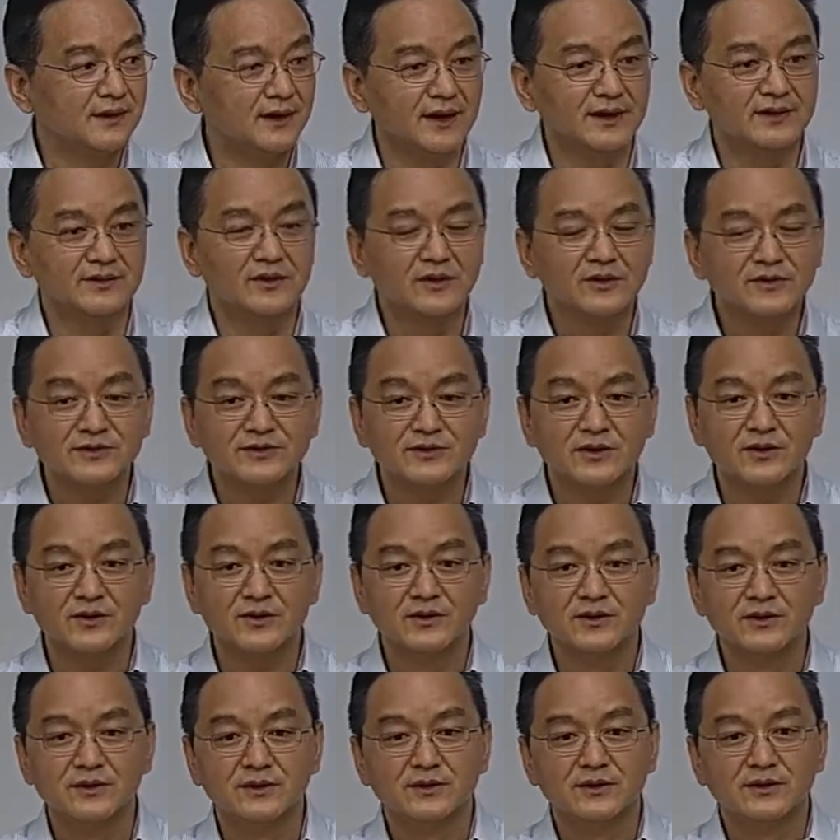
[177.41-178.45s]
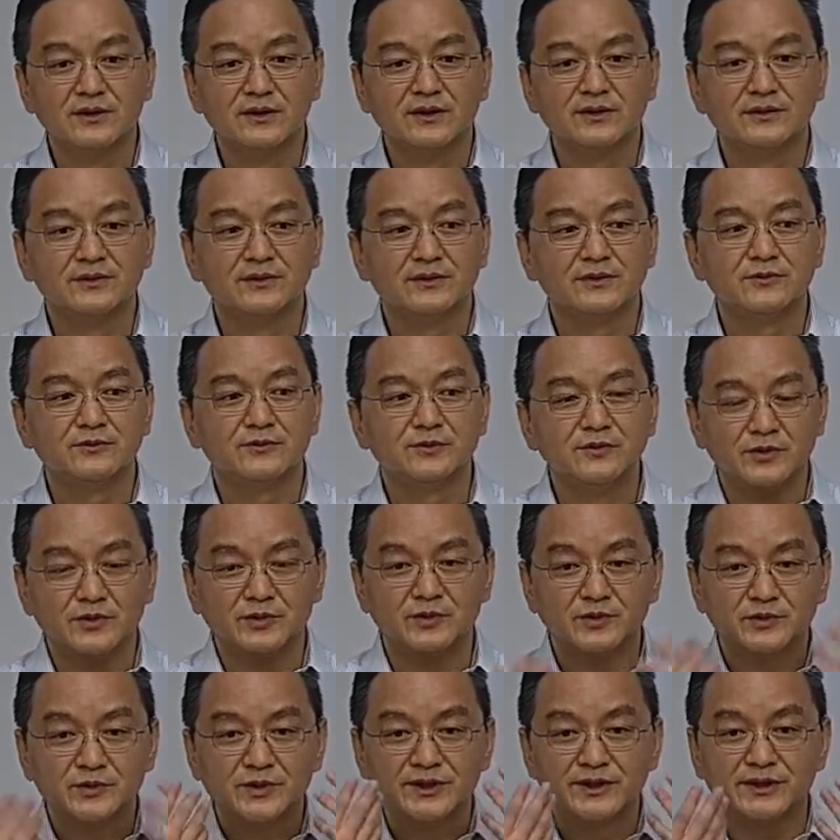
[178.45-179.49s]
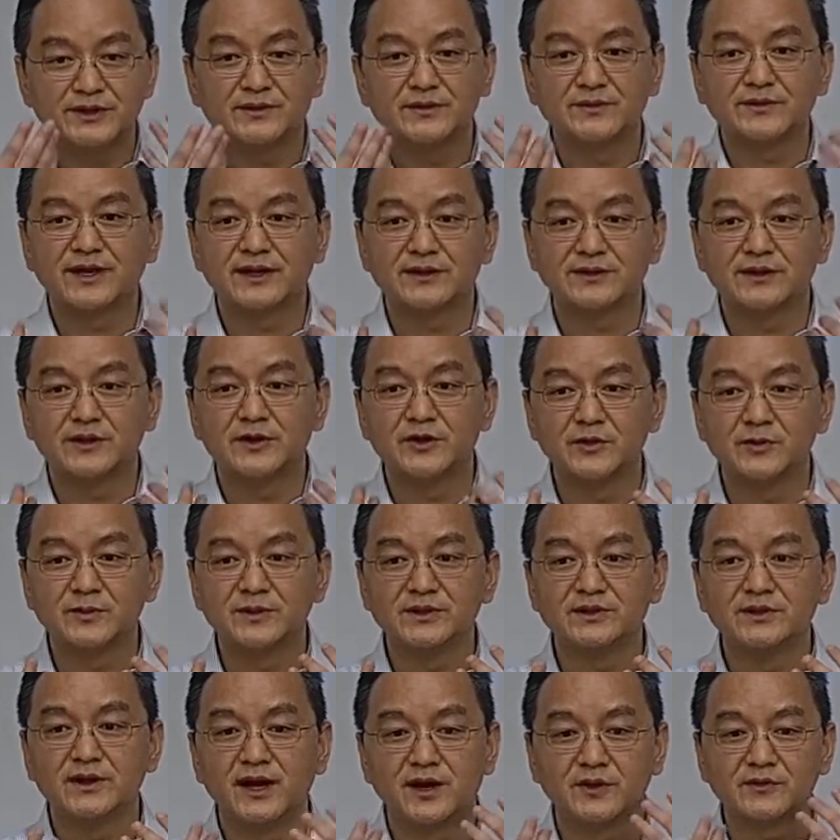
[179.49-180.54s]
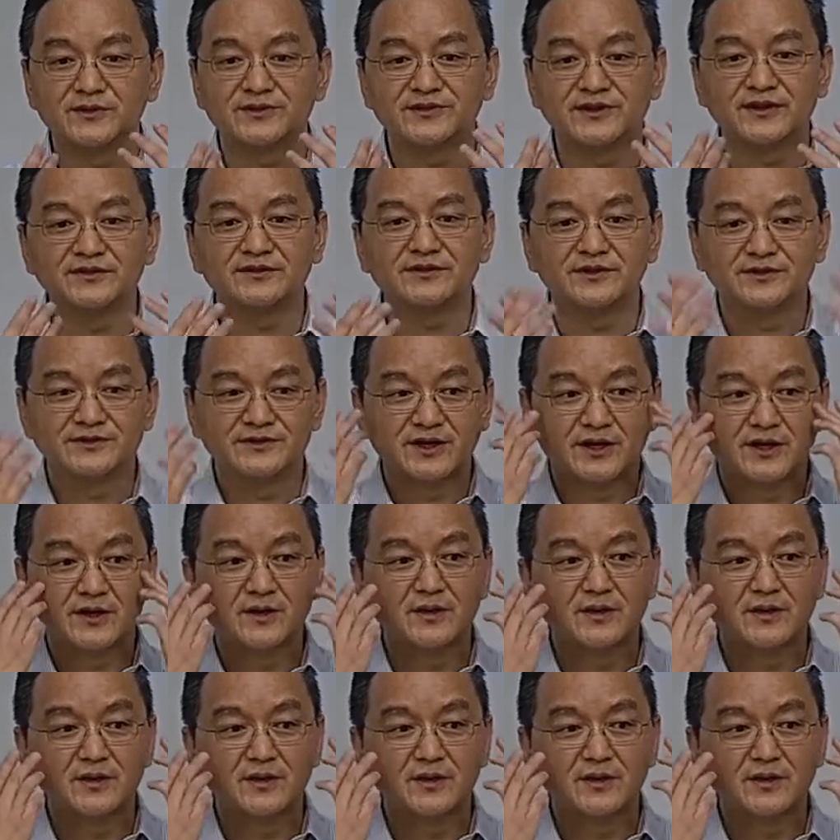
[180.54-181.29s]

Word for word: And also, you really look at the human, our sensors are